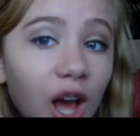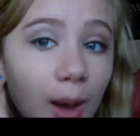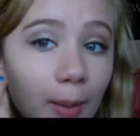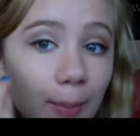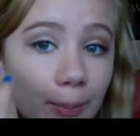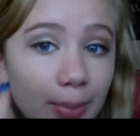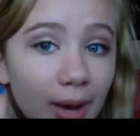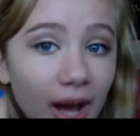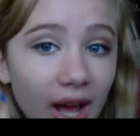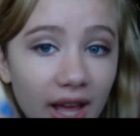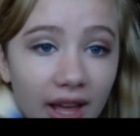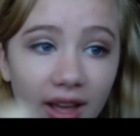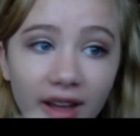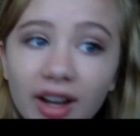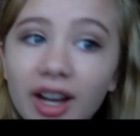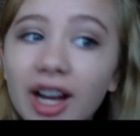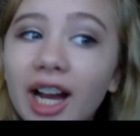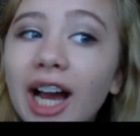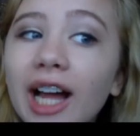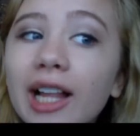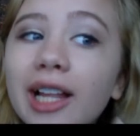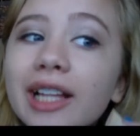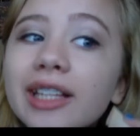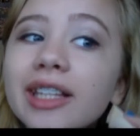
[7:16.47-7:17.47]
But
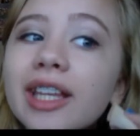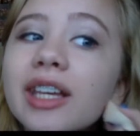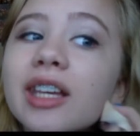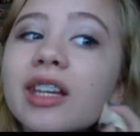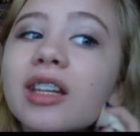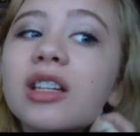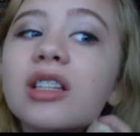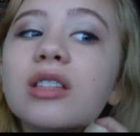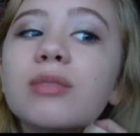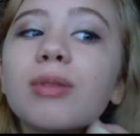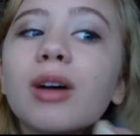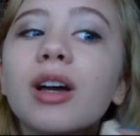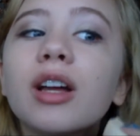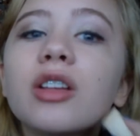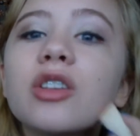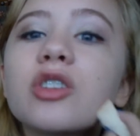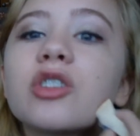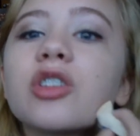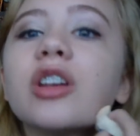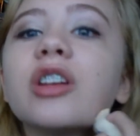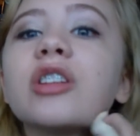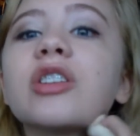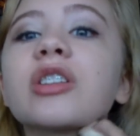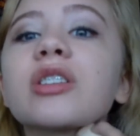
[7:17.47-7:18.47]
I like taking a sponge
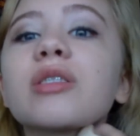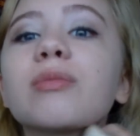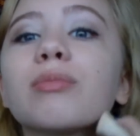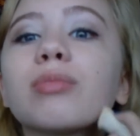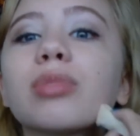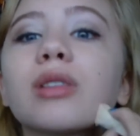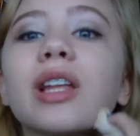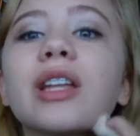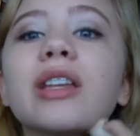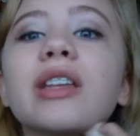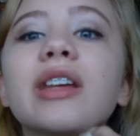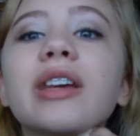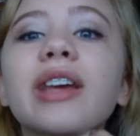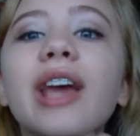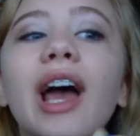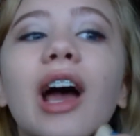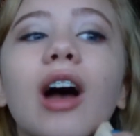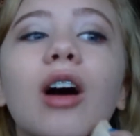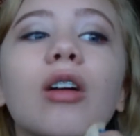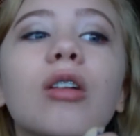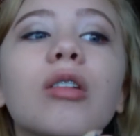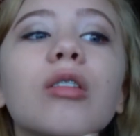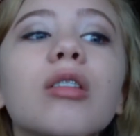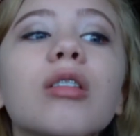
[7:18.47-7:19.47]
and just blending
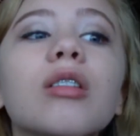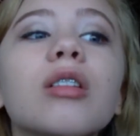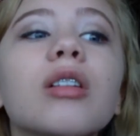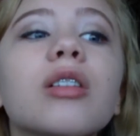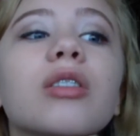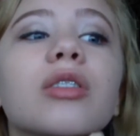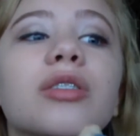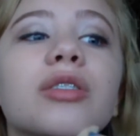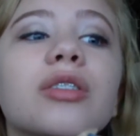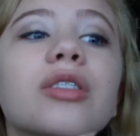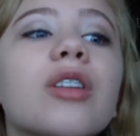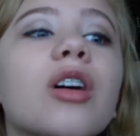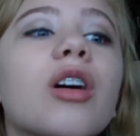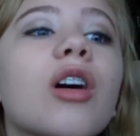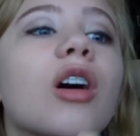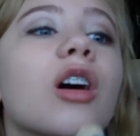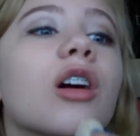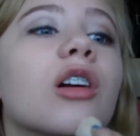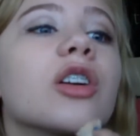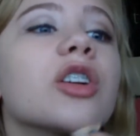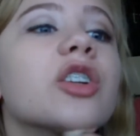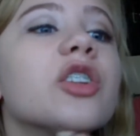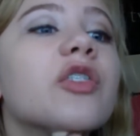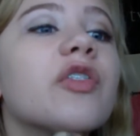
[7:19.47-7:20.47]
out the
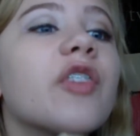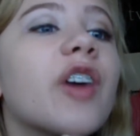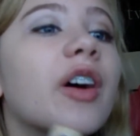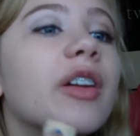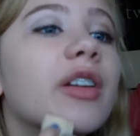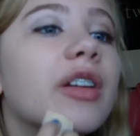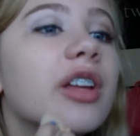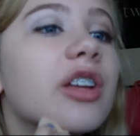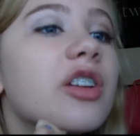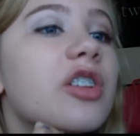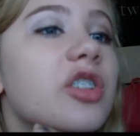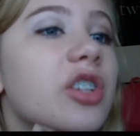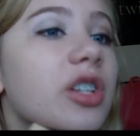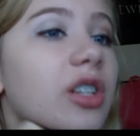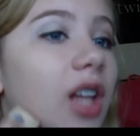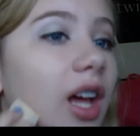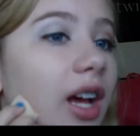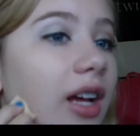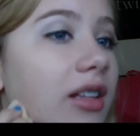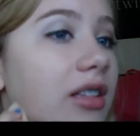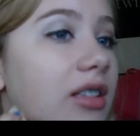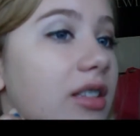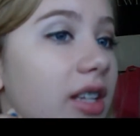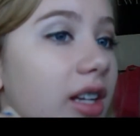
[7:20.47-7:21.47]
harsh foundation
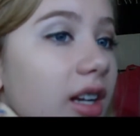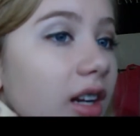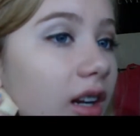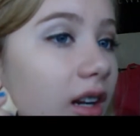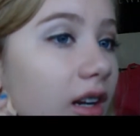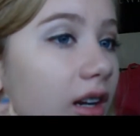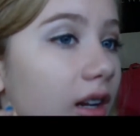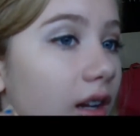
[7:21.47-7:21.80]
lines here.